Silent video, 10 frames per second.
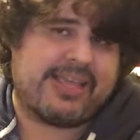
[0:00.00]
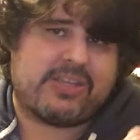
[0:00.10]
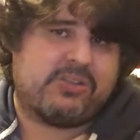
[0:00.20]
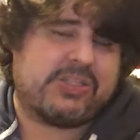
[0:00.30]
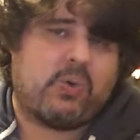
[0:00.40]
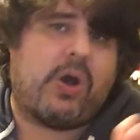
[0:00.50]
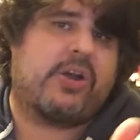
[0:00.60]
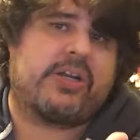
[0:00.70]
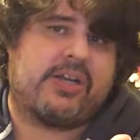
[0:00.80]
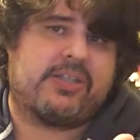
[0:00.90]
like using
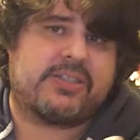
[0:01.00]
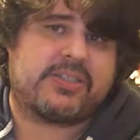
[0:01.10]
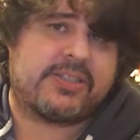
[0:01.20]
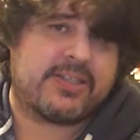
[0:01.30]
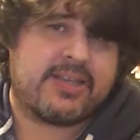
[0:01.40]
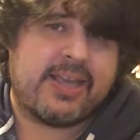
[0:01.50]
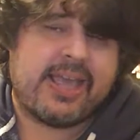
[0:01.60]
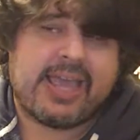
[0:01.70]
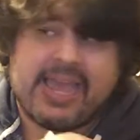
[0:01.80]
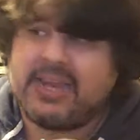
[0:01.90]
watercolors.
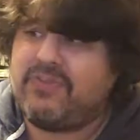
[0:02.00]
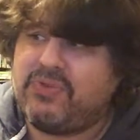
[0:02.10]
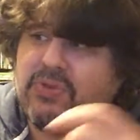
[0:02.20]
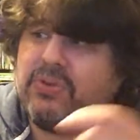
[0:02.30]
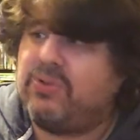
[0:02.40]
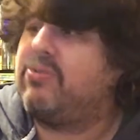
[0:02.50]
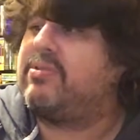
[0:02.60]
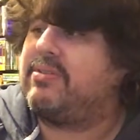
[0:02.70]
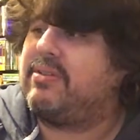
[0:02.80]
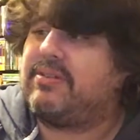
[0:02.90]
And if you
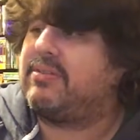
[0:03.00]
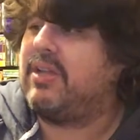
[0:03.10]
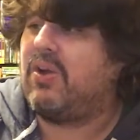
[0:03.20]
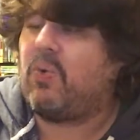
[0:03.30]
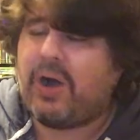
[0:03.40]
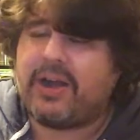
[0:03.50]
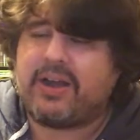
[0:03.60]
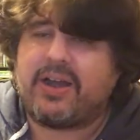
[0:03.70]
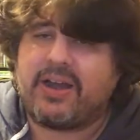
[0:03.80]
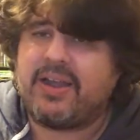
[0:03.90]
use
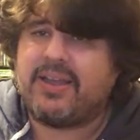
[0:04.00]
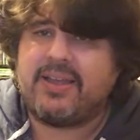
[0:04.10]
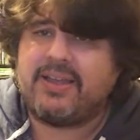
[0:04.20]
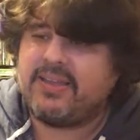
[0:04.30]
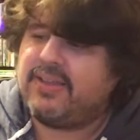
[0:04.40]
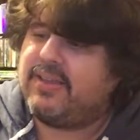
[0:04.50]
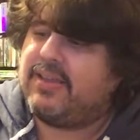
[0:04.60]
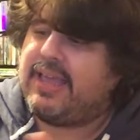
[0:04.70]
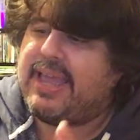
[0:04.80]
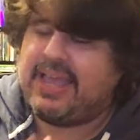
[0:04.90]
water
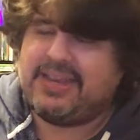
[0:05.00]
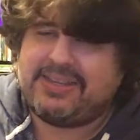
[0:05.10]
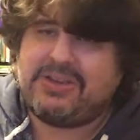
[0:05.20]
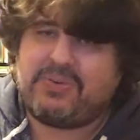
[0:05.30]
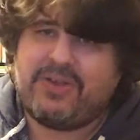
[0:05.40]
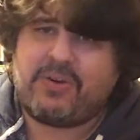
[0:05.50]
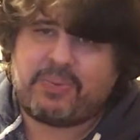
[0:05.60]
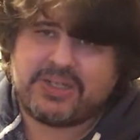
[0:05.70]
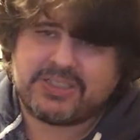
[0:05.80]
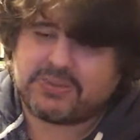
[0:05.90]
and your
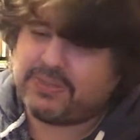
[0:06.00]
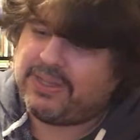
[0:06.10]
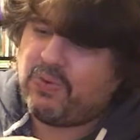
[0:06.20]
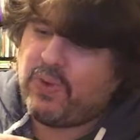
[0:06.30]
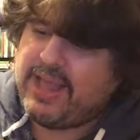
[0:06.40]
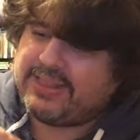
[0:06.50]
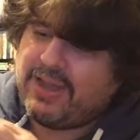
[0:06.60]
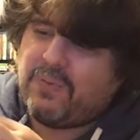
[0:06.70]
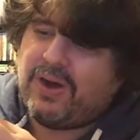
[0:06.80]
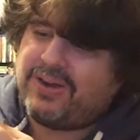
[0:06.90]
brush is really wet,
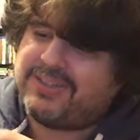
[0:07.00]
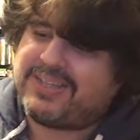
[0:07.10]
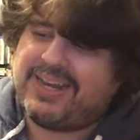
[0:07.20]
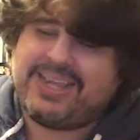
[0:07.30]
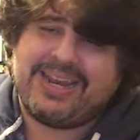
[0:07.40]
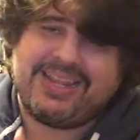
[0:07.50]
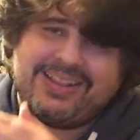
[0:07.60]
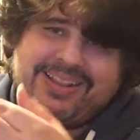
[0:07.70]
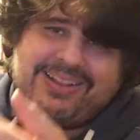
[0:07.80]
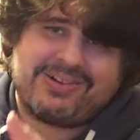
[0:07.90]
that water is going to get in
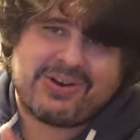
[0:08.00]
the little